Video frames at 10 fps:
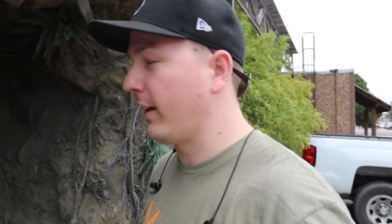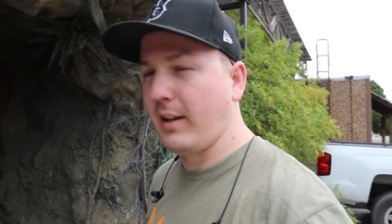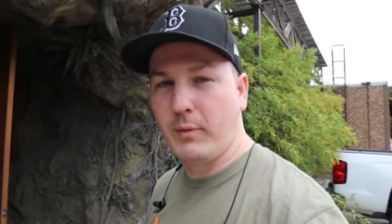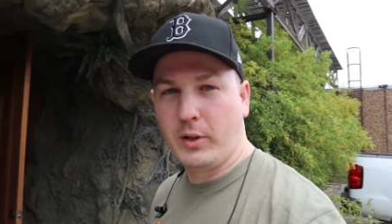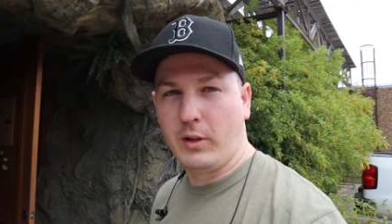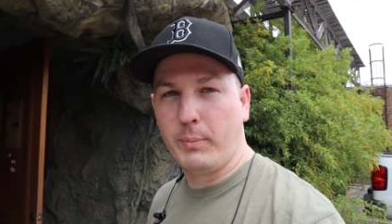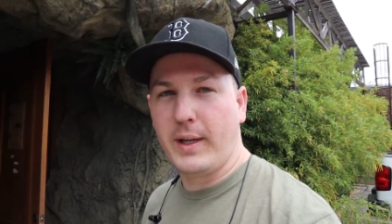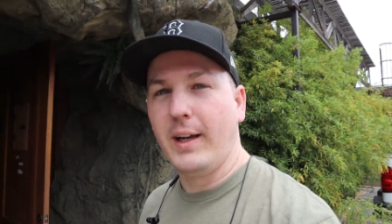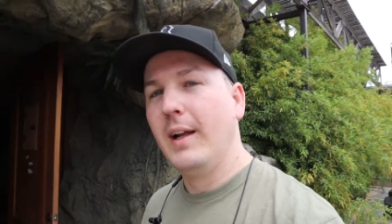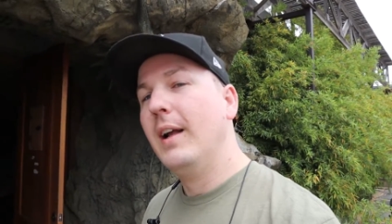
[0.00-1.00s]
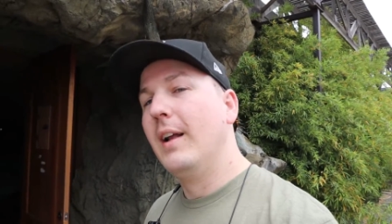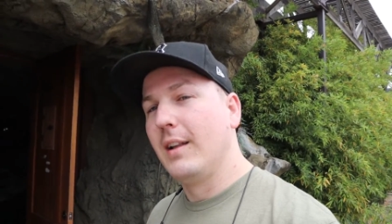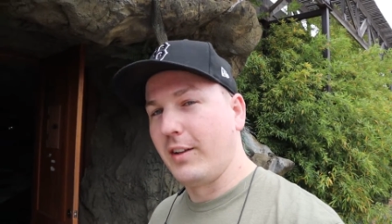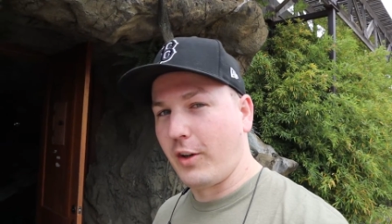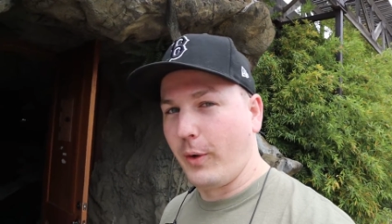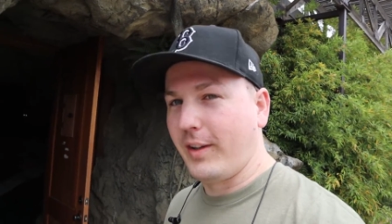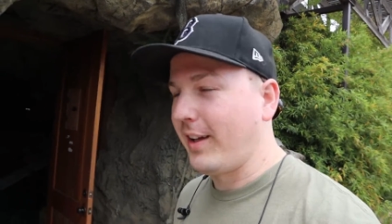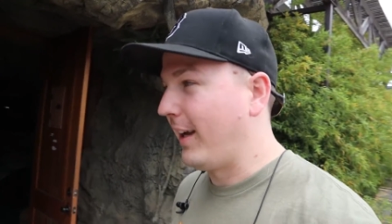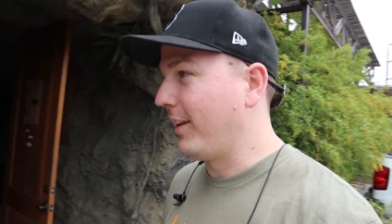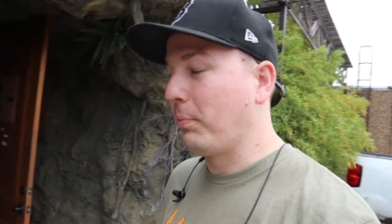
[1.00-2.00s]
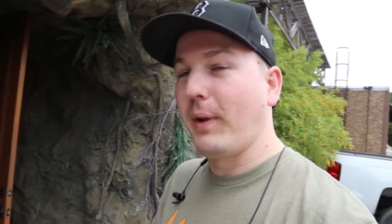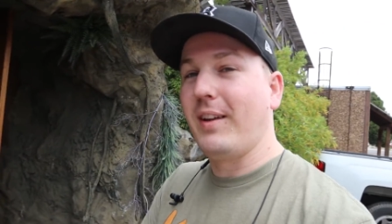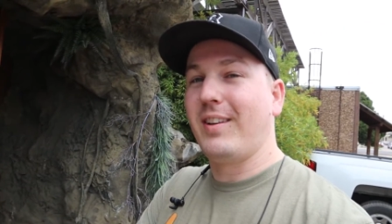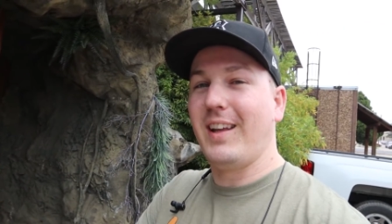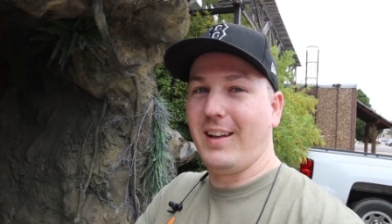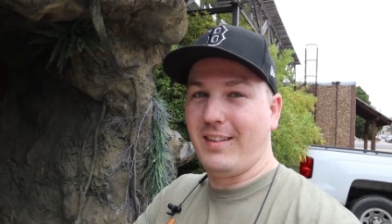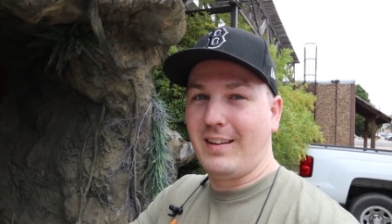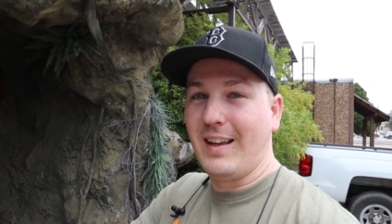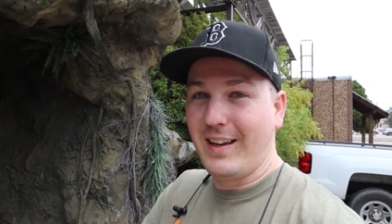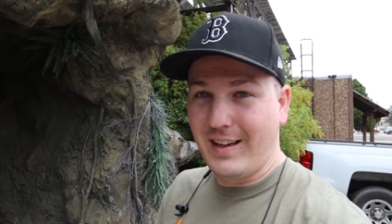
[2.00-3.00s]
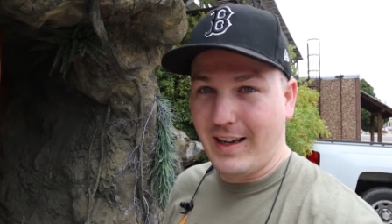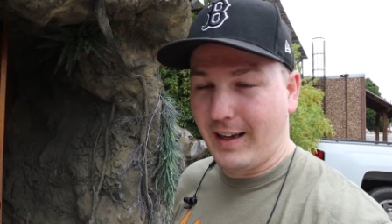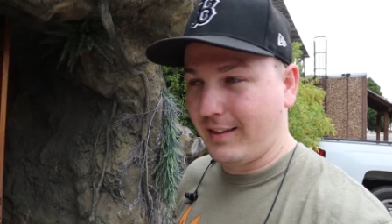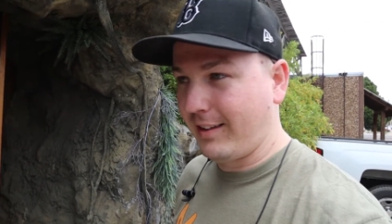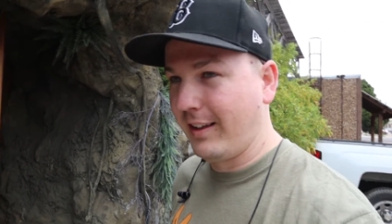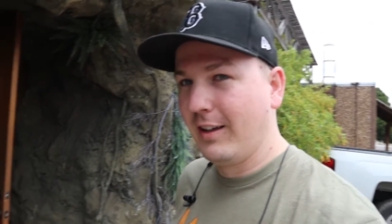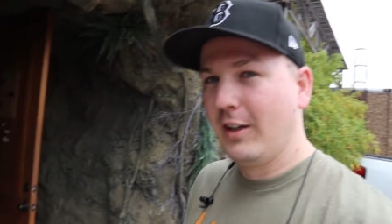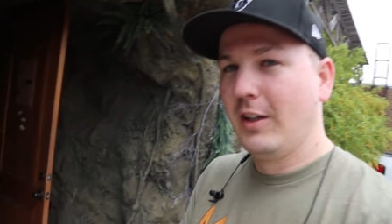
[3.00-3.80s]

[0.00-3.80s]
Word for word: talk to him a little bit. Let's go inside. This place is nuts.